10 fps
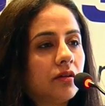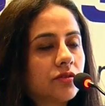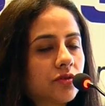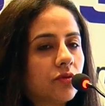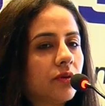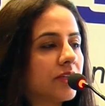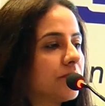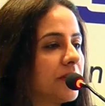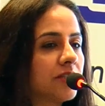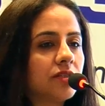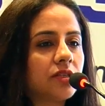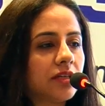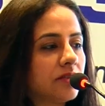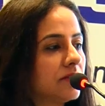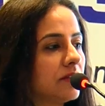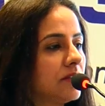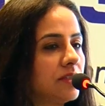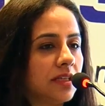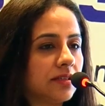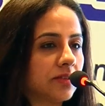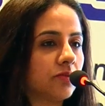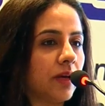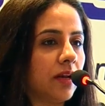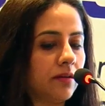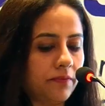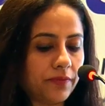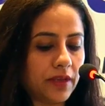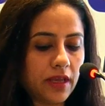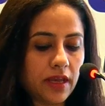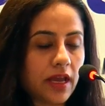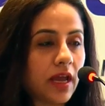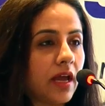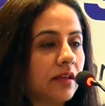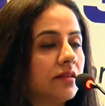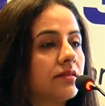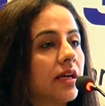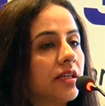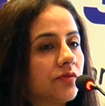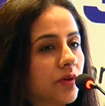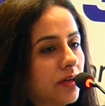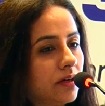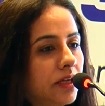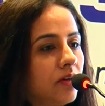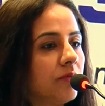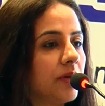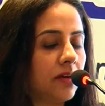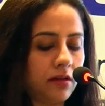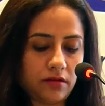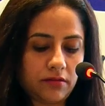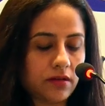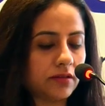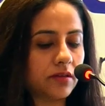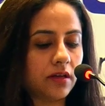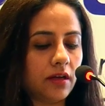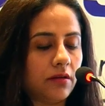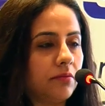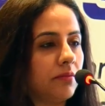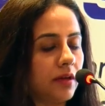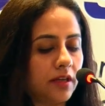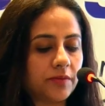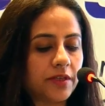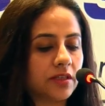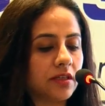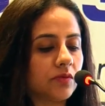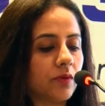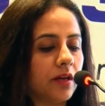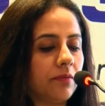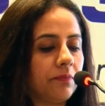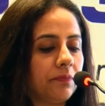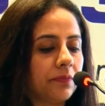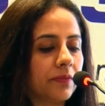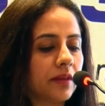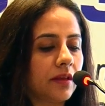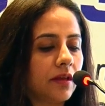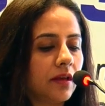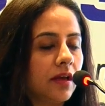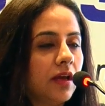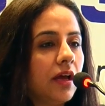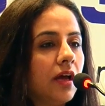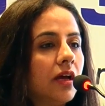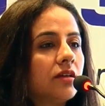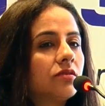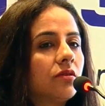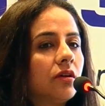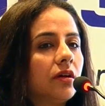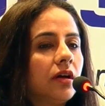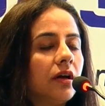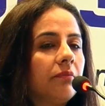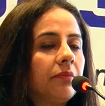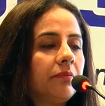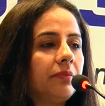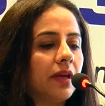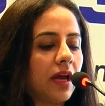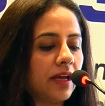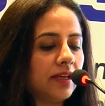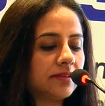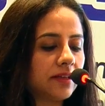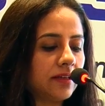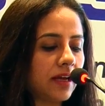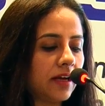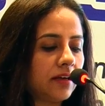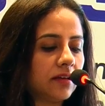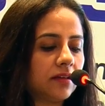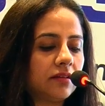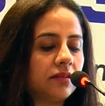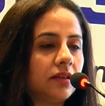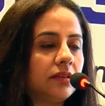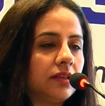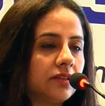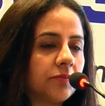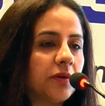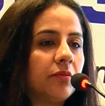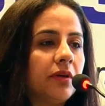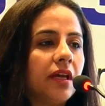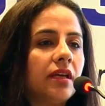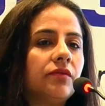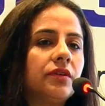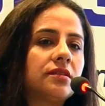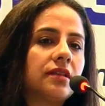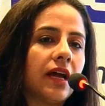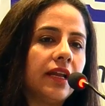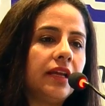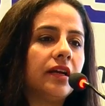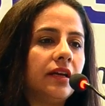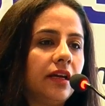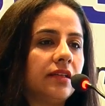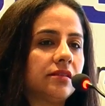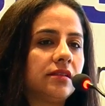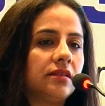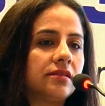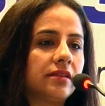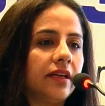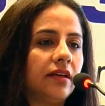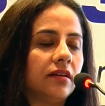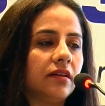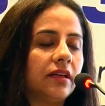show expression changes in the genes as well. And the sites for telomere expression as well. So, highly said that the sperm DNA which is highly condensed in the center